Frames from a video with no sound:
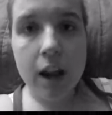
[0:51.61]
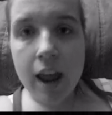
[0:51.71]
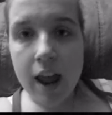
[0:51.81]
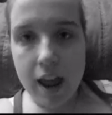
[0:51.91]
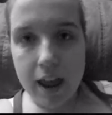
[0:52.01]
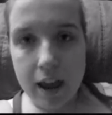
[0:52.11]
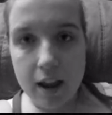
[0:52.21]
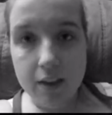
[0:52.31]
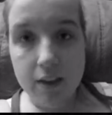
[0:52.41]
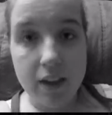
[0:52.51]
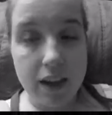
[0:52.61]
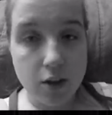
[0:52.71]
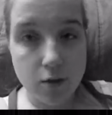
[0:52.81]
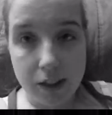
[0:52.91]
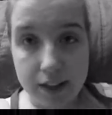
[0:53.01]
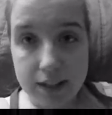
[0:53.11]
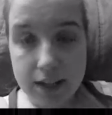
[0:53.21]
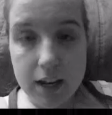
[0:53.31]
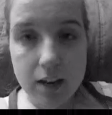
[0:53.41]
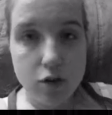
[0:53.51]
and thank you,
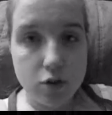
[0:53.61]
Lacey.